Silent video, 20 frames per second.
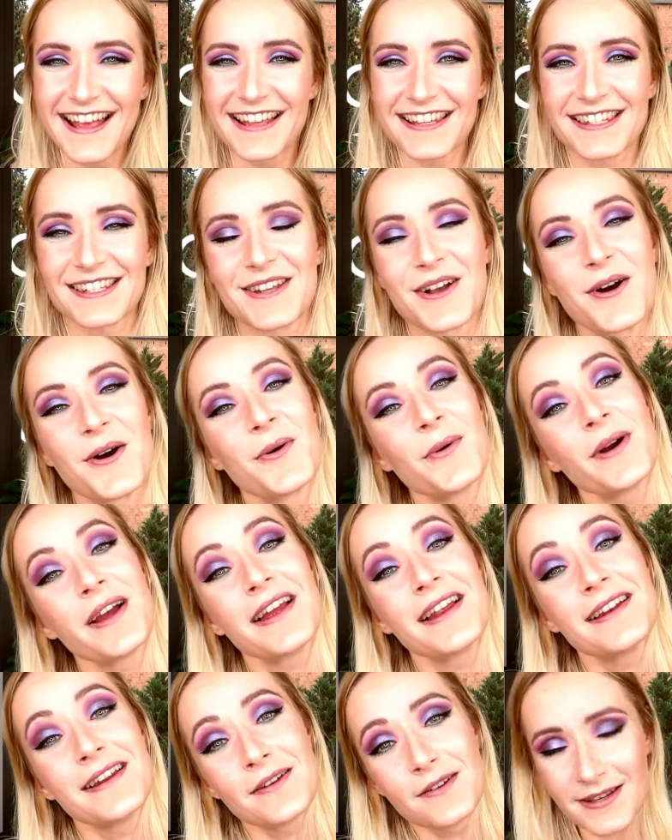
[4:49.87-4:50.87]
So
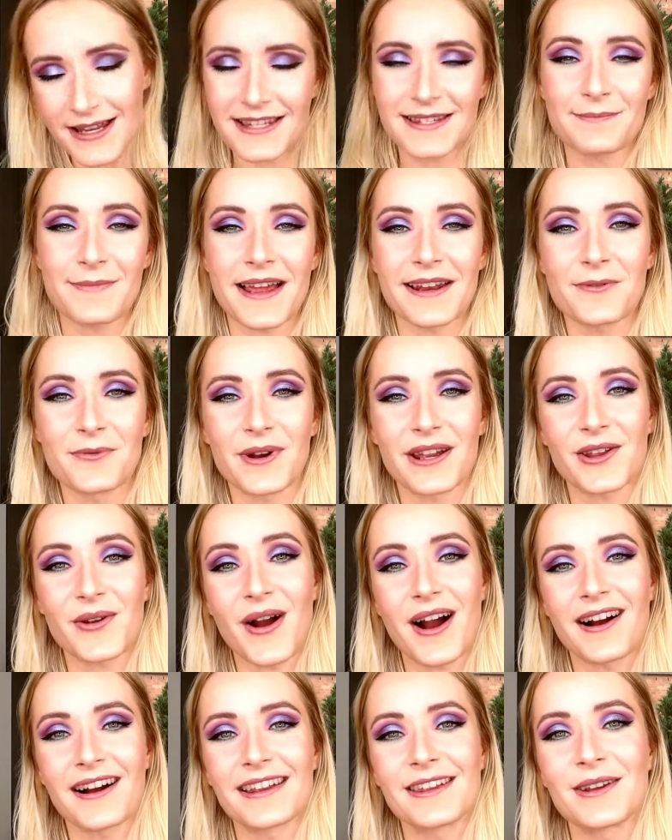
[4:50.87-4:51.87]
doesn't matter where you
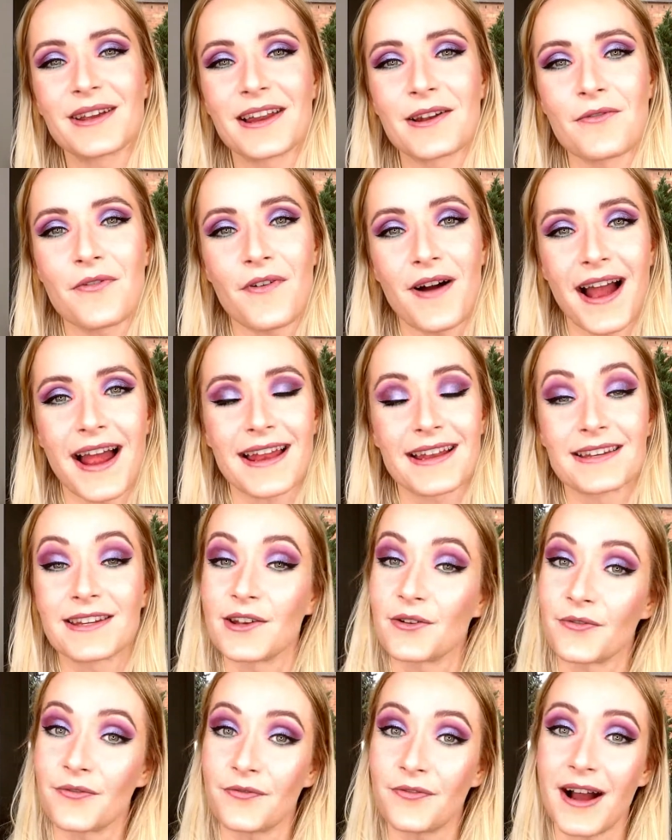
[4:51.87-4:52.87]
are, you can find
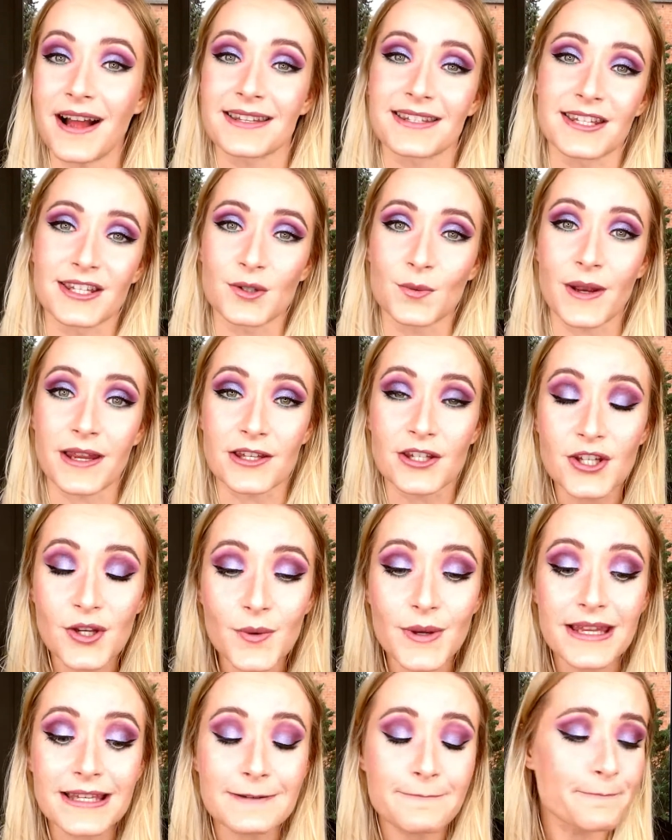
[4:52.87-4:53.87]
your fastest way to
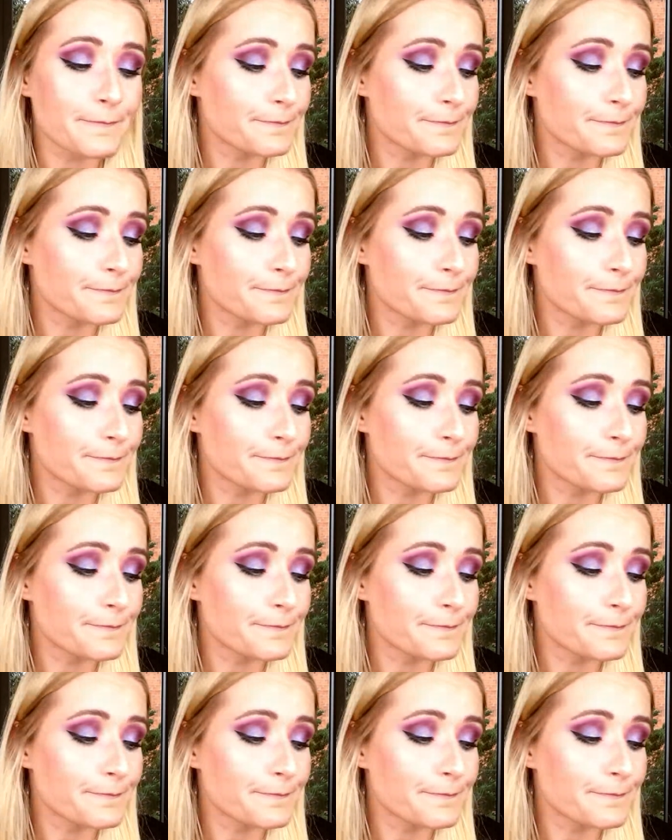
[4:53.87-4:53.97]
it.